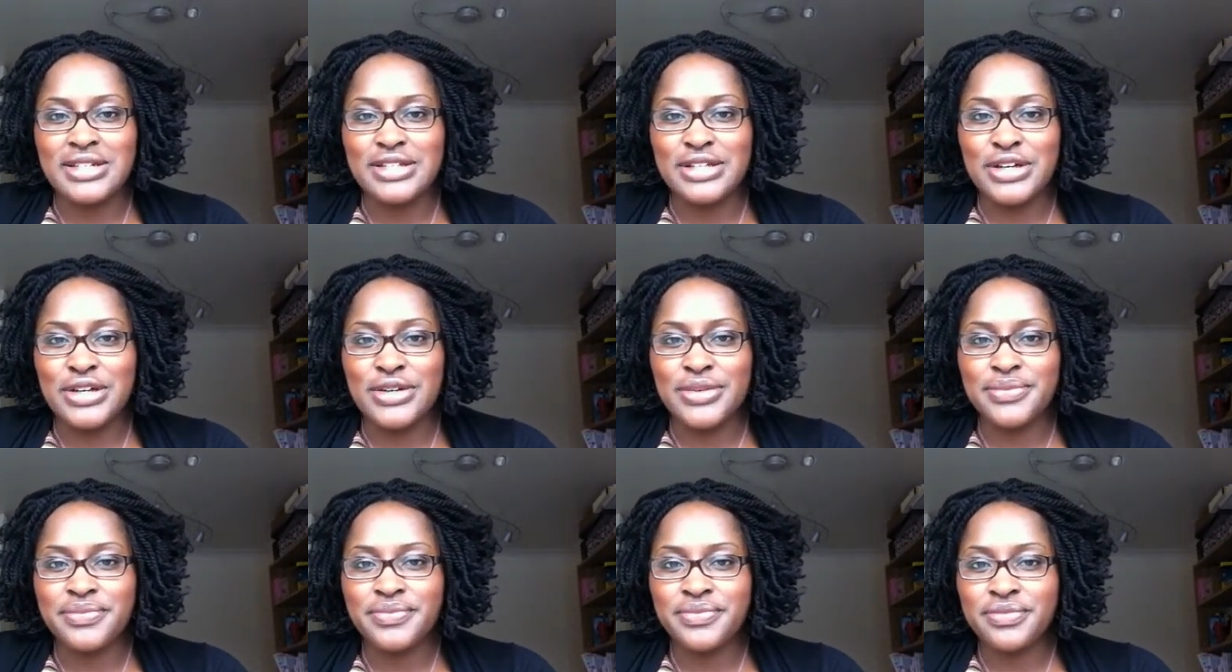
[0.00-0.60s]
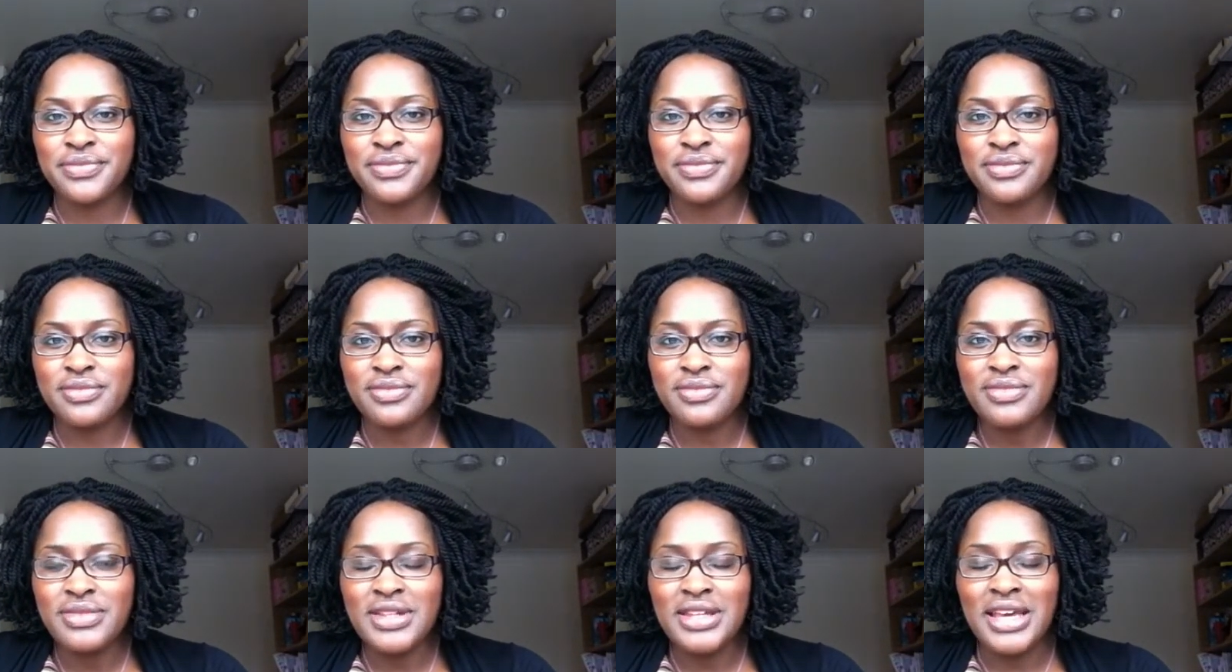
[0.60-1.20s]
So
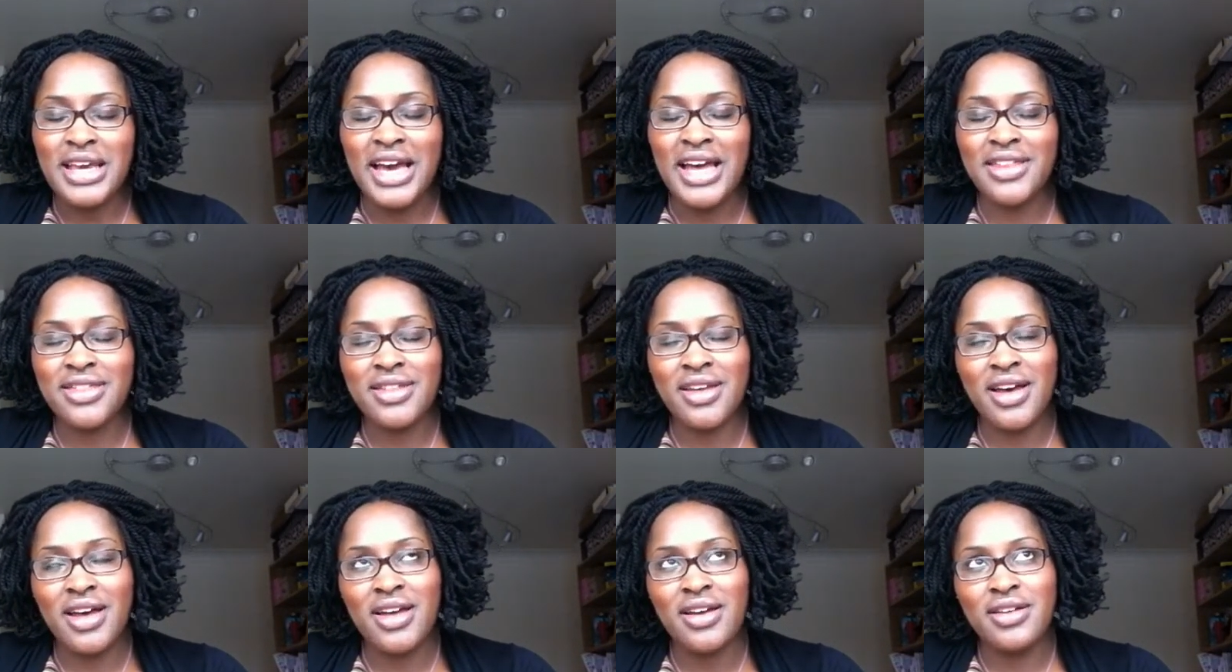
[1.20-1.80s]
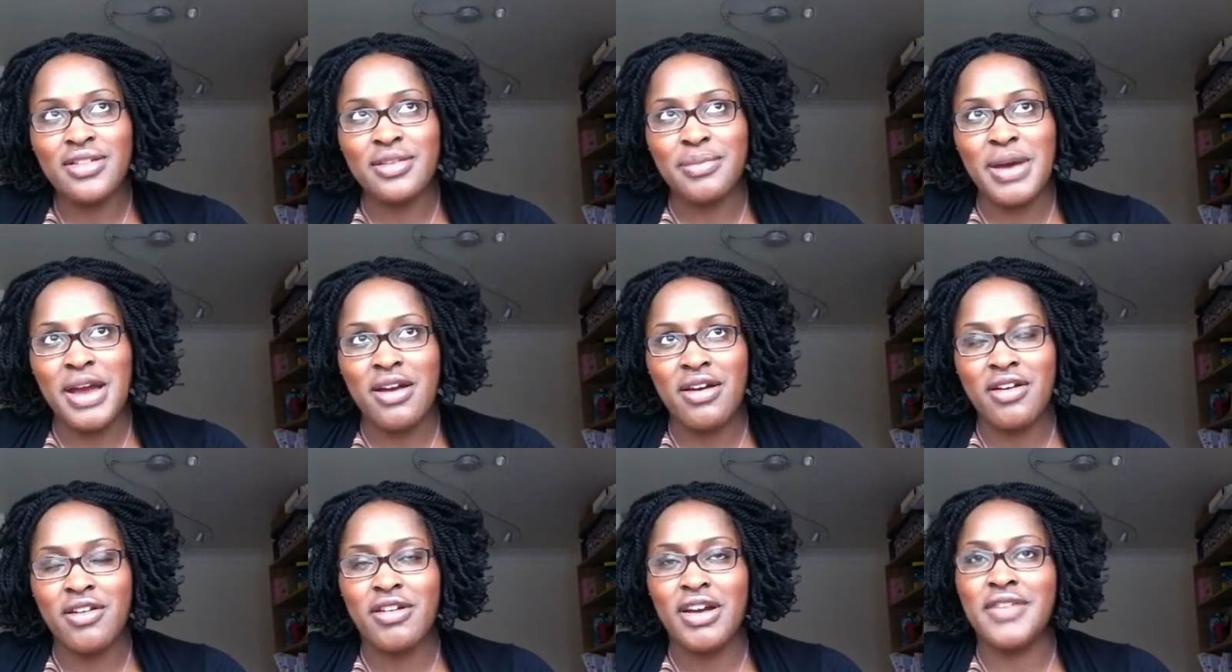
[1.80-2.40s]
had that, the
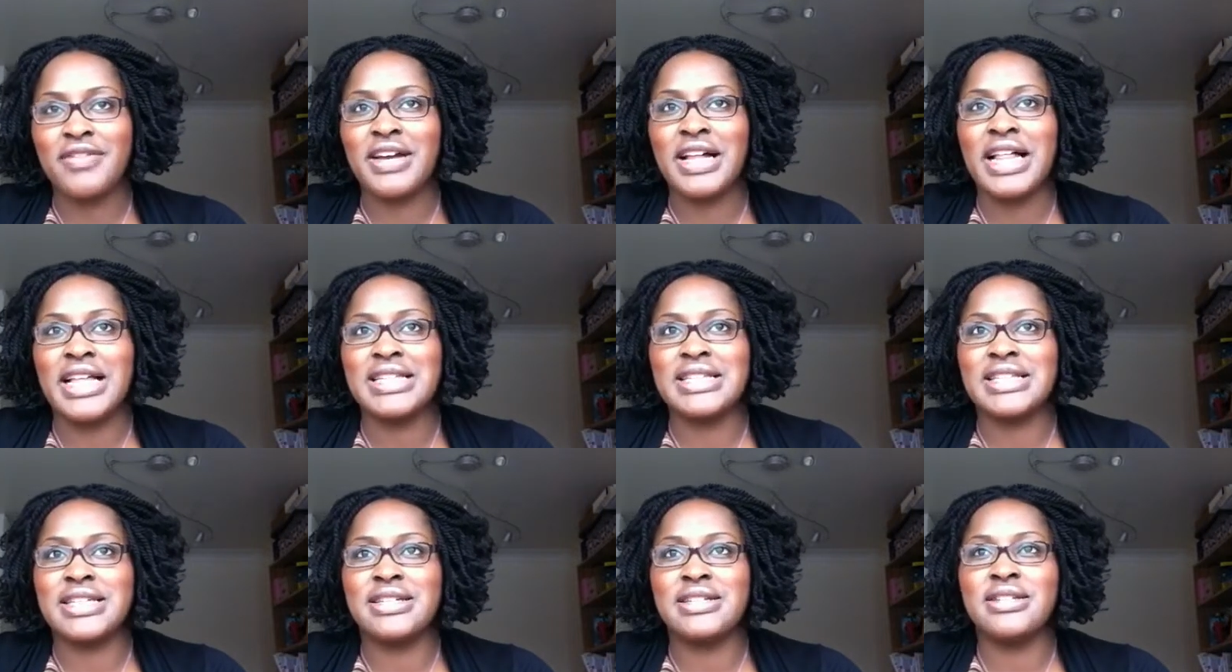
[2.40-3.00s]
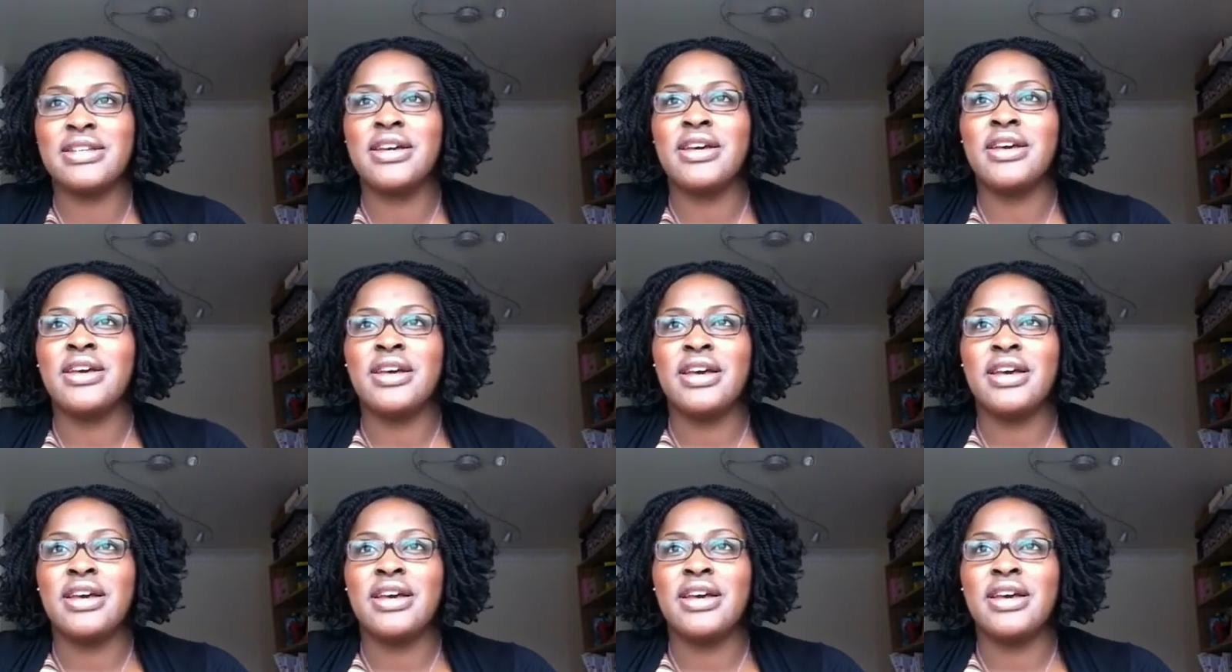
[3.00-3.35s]
Parentcraft classes,